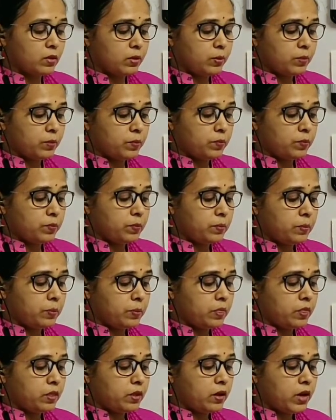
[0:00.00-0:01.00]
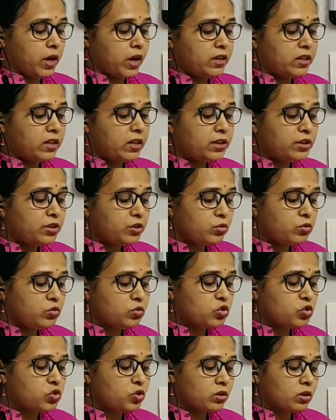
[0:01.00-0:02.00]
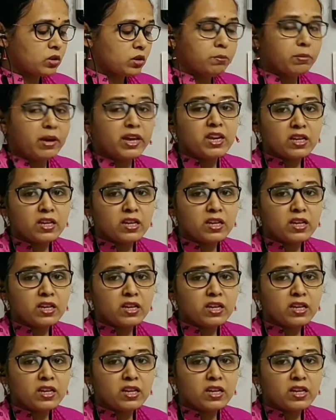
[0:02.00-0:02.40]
And they used many instruments